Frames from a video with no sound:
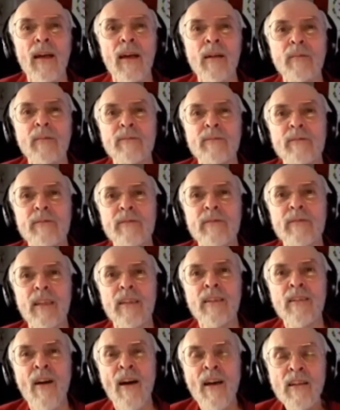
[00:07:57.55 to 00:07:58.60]

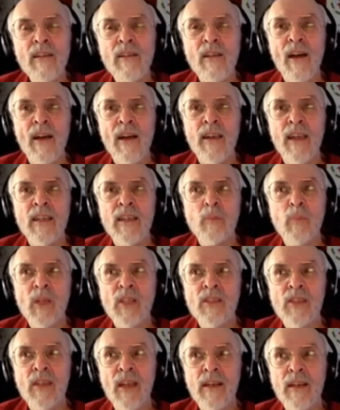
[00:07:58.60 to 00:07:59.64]
Not a lot has
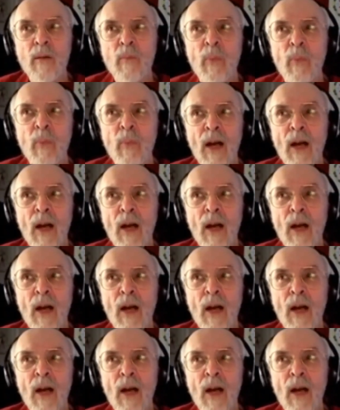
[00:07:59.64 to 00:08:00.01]
been said